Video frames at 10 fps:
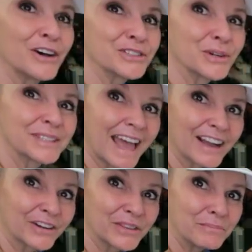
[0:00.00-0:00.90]
also
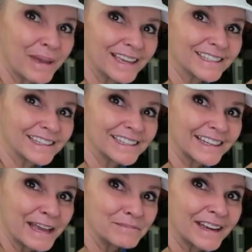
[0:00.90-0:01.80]
tackle the base of this
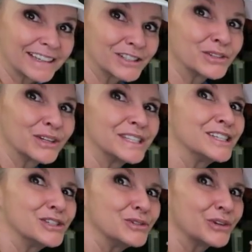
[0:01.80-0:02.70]
lamp next as soon as
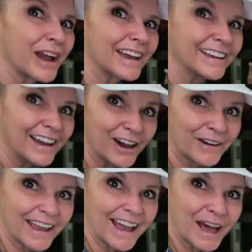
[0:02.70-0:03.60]
these two dry.
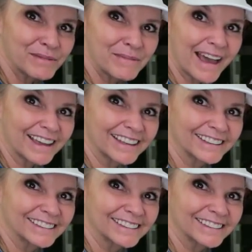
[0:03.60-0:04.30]
Okay, I'll be back.